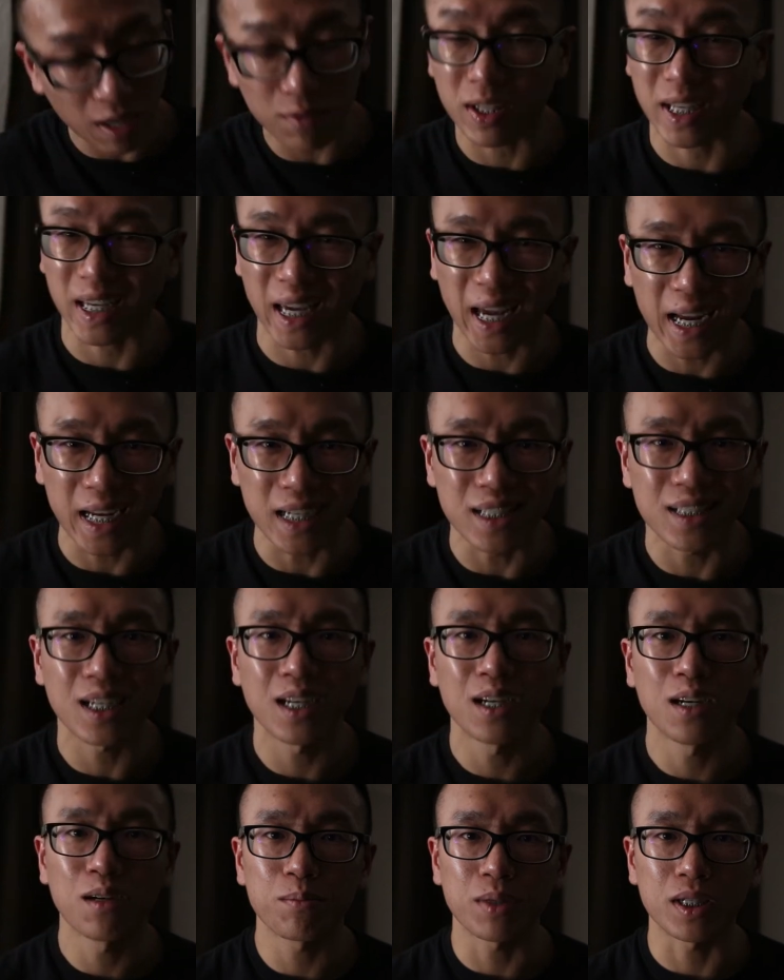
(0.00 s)
have like eight
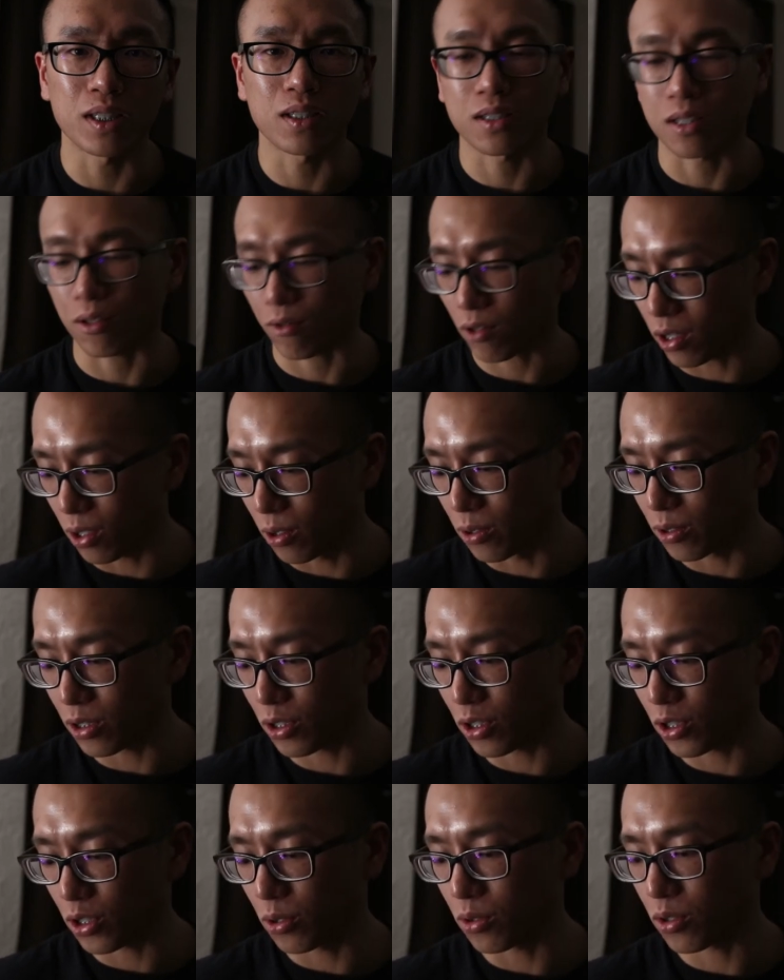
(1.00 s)
pieces of clothes
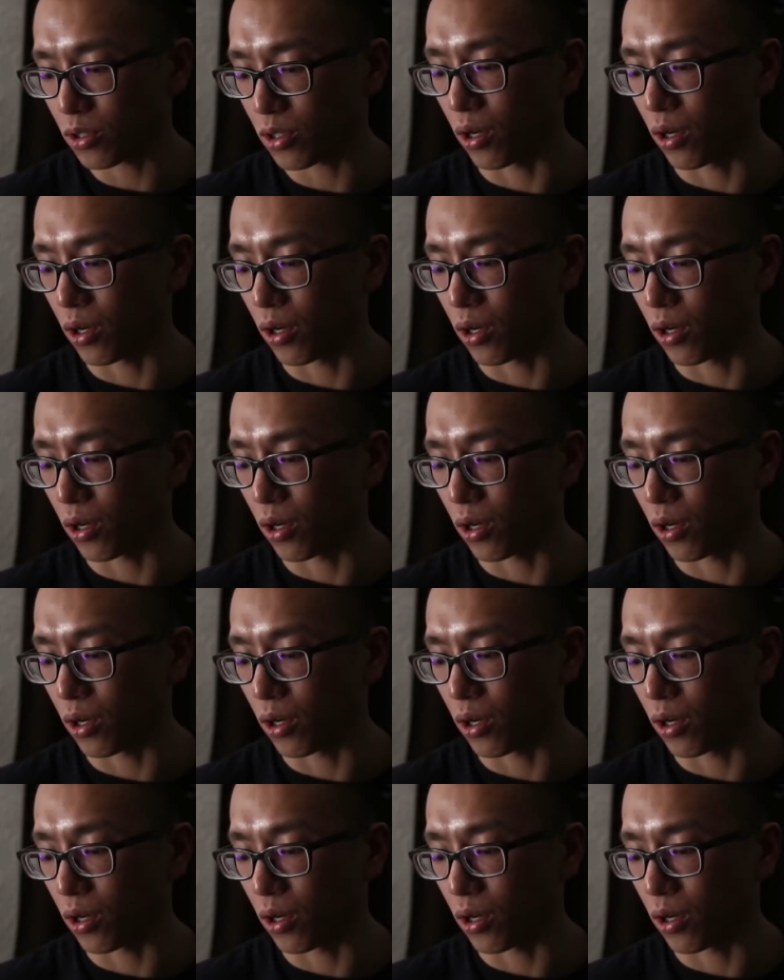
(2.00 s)
to shoot.